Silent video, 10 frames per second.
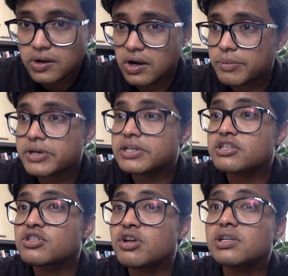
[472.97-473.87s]
However, it
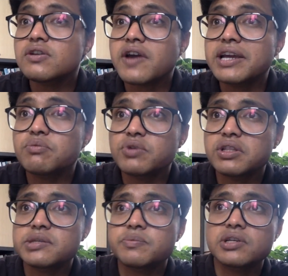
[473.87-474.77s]
is not a right with
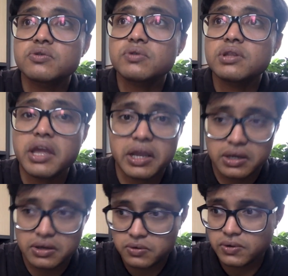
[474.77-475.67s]
respect to
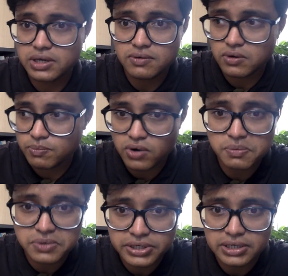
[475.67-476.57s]
thing, okay, or
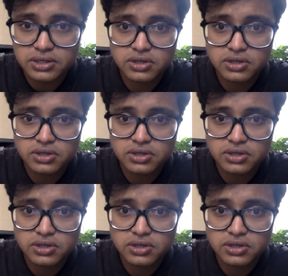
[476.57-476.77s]
property.